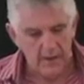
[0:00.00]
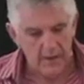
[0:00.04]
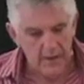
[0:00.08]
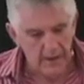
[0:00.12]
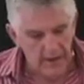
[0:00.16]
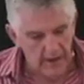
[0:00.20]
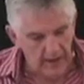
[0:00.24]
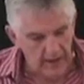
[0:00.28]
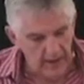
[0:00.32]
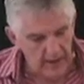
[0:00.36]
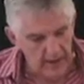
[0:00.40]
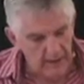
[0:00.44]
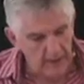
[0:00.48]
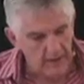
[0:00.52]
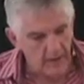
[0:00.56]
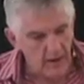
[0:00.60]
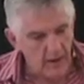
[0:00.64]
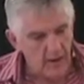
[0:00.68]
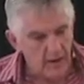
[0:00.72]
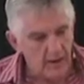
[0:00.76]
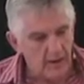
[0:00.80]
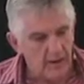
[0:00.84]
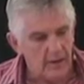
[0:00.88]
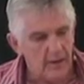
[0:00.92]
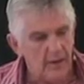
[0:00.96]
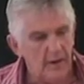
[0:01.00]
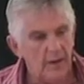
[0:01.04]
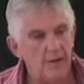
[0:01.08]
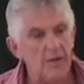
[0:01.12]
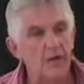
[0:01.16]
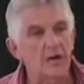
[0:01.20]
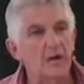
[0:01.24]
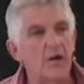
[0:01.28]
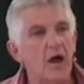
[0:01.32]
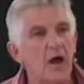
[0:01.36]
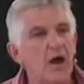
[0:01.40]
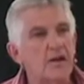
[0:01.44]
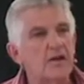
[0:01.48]
The
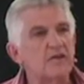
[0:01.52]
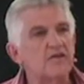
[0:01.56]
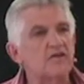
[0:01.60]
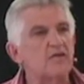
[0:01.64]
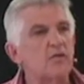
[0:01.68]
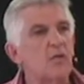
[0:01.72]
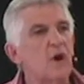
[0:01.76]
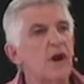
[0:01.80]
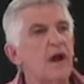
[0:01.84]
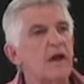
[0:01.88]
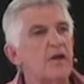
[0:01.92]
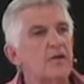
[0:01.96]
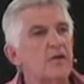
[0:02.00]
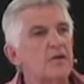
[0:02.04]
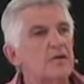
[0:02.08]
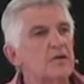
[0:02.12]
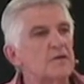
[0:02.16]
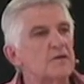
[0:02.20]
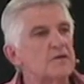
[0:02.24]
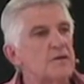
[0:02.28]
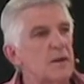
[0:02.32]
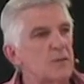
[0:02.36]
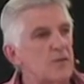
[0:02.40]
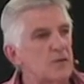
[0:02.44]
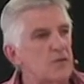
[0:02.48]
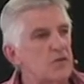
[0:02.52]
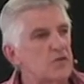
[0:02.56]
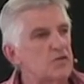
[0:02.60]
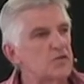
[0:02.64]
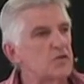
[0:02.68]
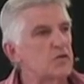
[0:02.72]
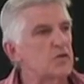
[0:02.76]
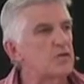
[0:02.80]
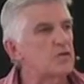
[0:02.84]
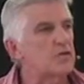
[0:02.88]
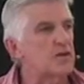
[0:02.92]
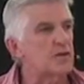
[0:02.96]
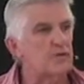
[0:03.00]
lightest weight. Some of the
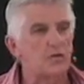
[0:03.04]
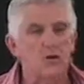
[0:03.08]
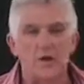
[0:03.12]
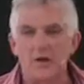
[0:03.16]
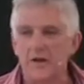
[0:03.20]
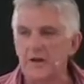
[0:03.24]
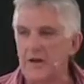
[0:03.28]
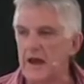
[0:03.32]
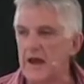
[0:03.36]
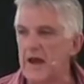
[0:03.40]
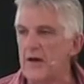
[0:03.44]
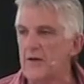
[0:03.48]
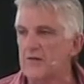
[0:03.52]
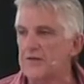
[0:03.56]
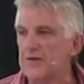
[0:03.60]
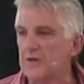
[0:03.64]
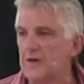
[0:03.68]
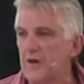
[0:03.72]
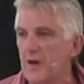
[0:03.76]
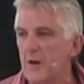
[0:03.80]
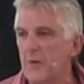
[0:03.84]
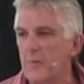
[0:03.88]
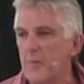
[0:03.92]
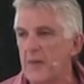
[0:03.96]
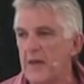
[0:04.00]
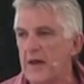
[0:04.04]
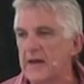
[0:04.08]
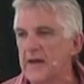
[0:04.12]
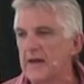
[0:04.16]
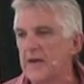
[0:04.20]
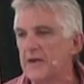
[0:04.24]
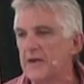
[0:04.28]
shoes I've got now is a lot better.